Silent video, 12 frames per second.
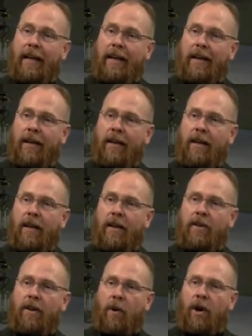Right.
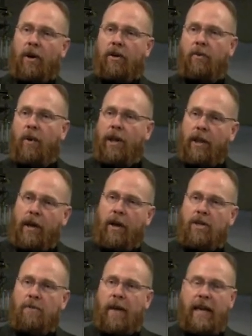The word. What that's, are they
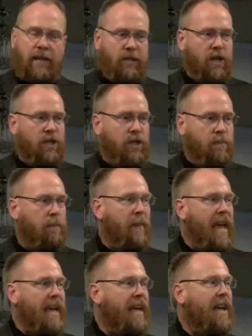going to speak? He's going to
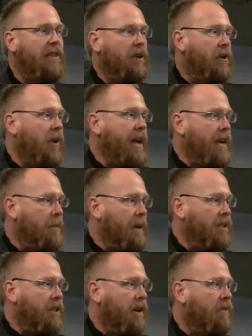speak the Great
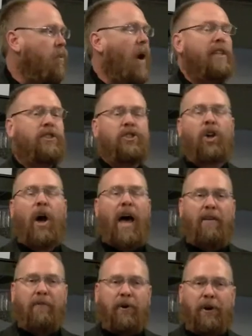Commission of
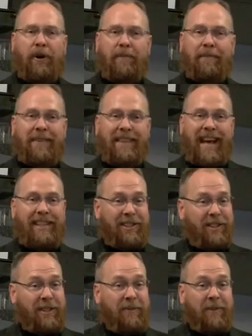whatsoever. That's
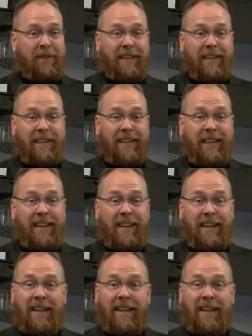a good one. Right.